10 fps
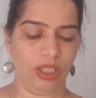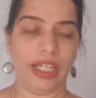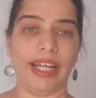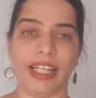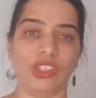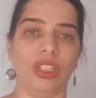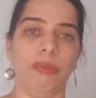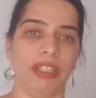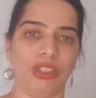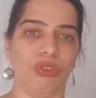It actually
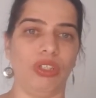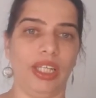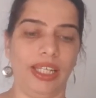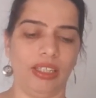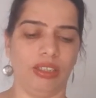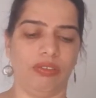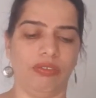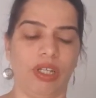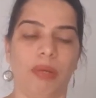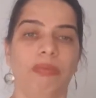makes you think
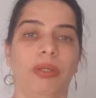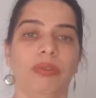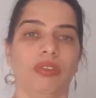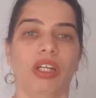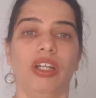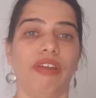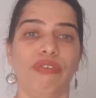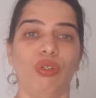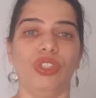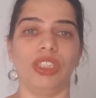from the
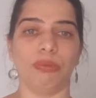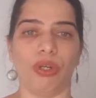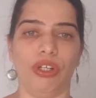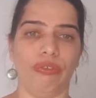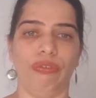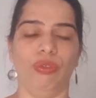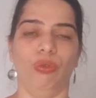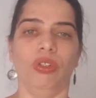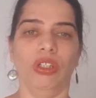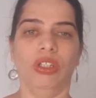refugee's point of
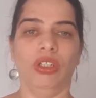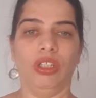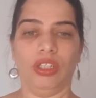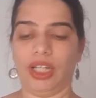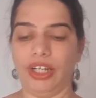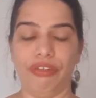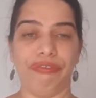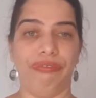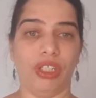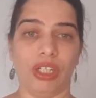view, the kind of
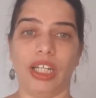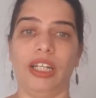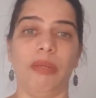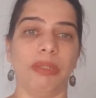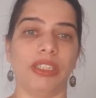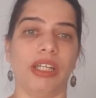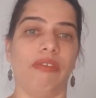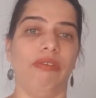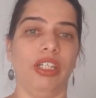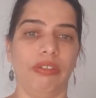fear that they must
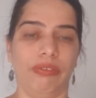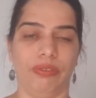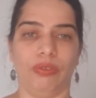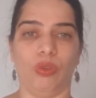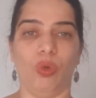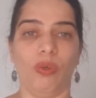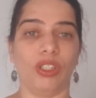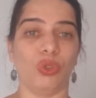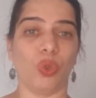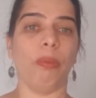have lived over
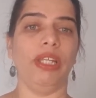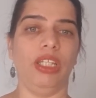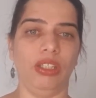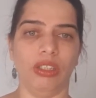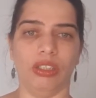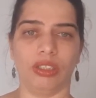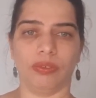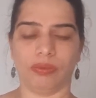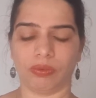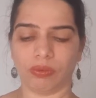so many years
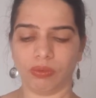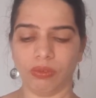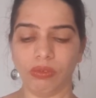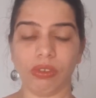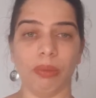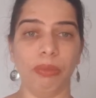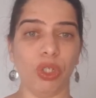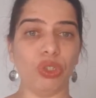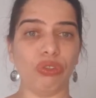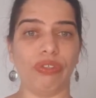
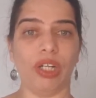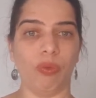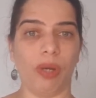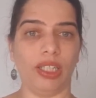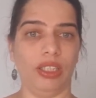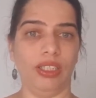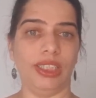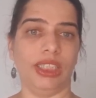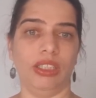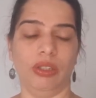because of that one
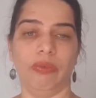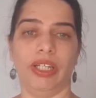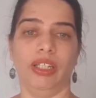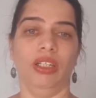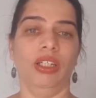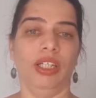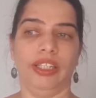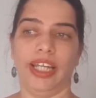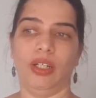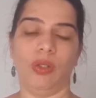incident where
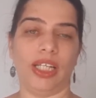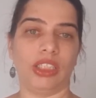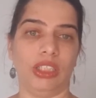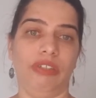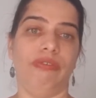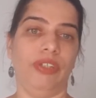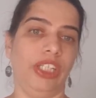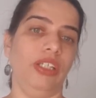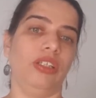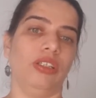they had to actually
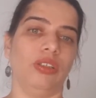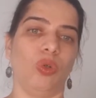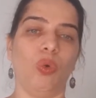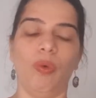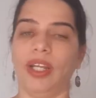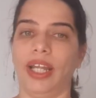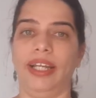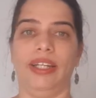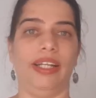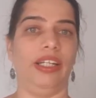flee
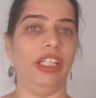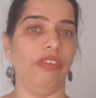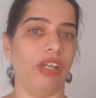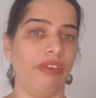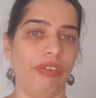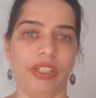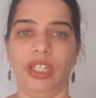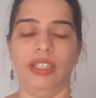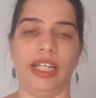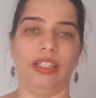overnight and leave
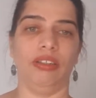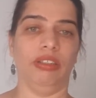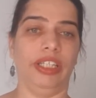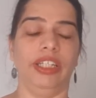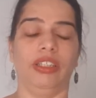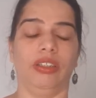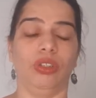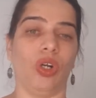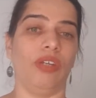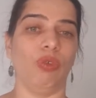everything that they
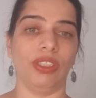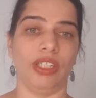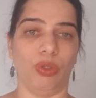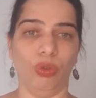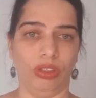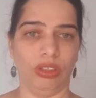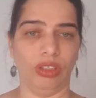thought was their own.